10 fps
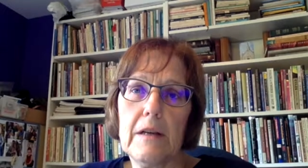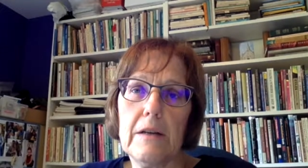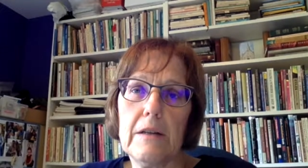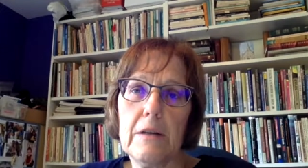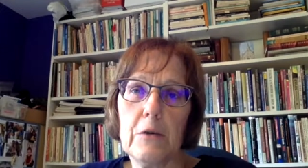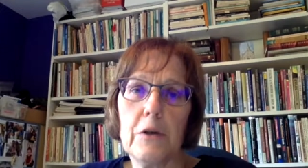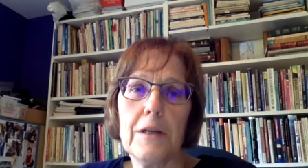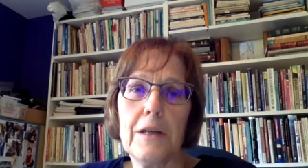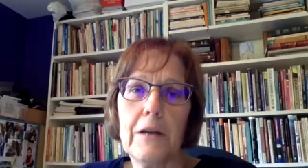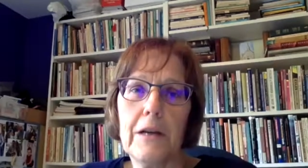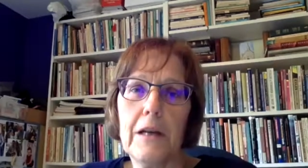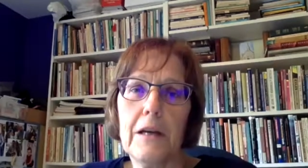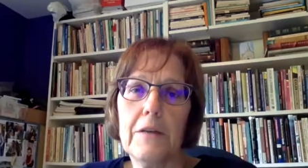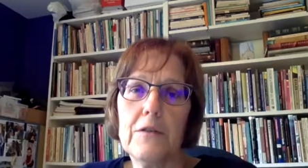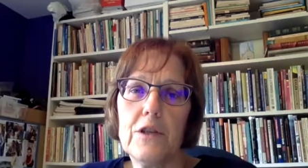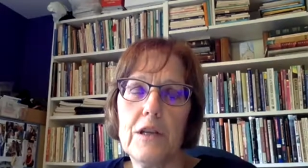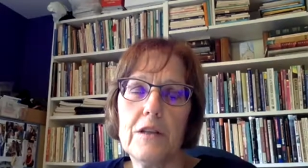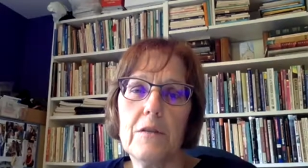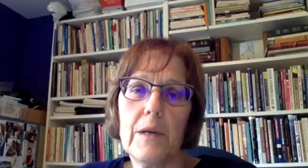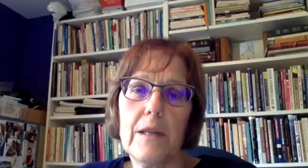their ordinary lives,
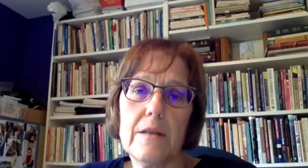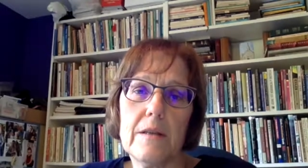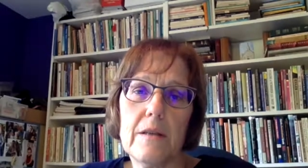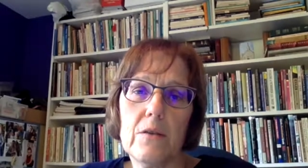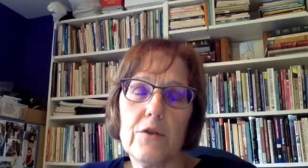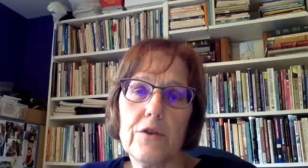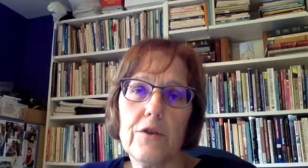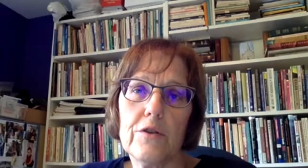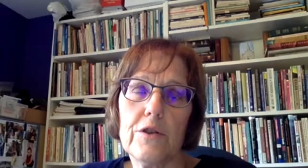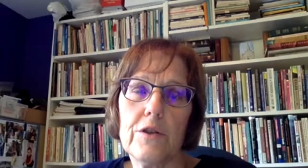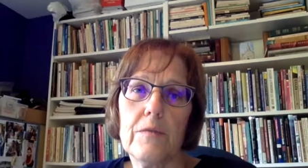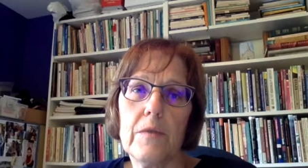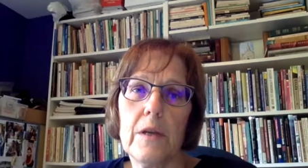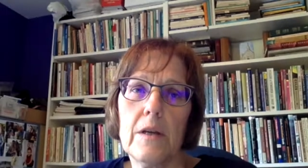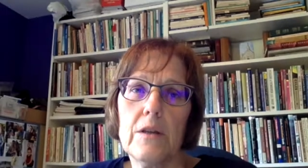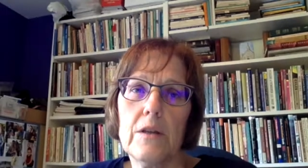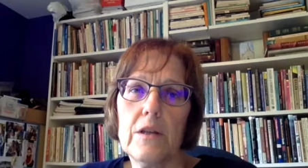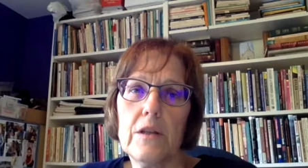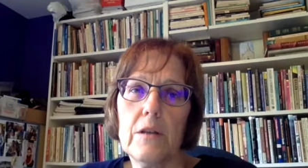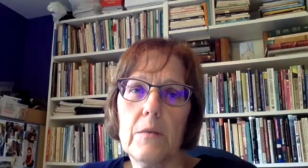changing the way they see their church,
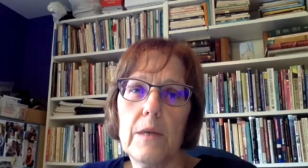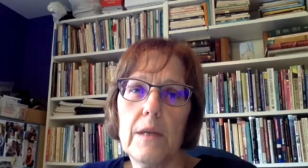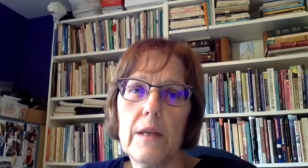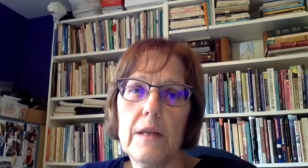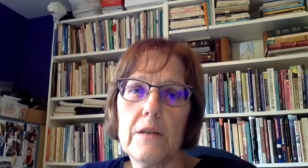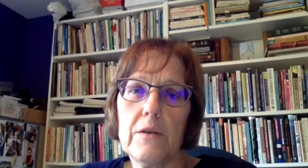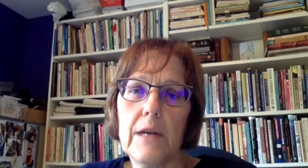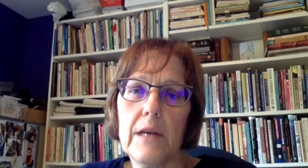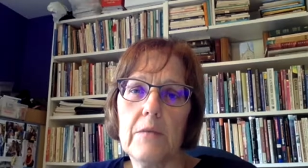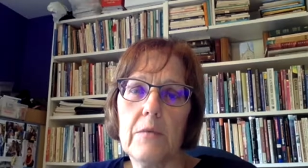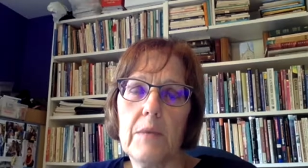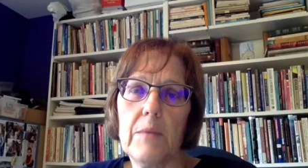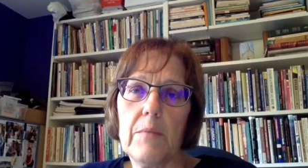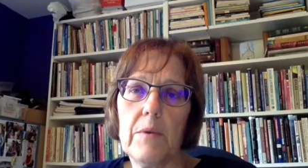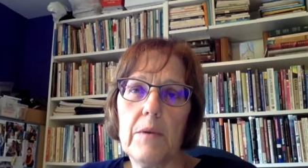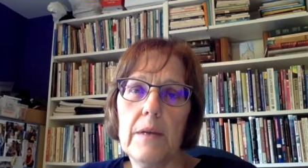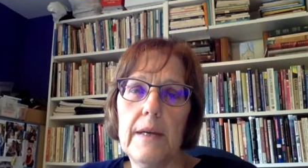changing the way they interact with people.